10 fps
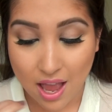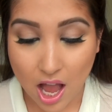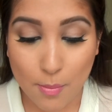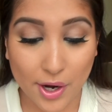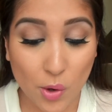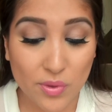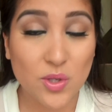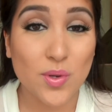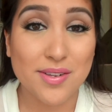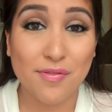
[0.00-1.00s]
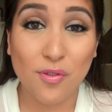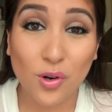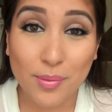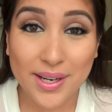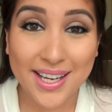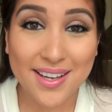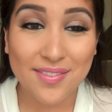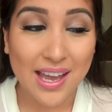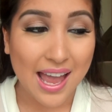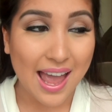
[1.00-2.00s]
I hope this was informative,
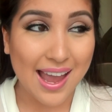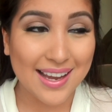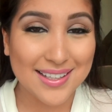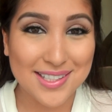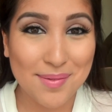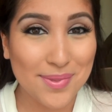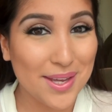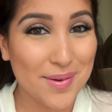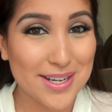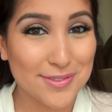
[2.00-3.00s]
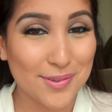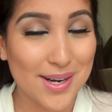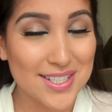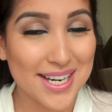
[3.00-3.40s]
and yep, thank you guys for watching.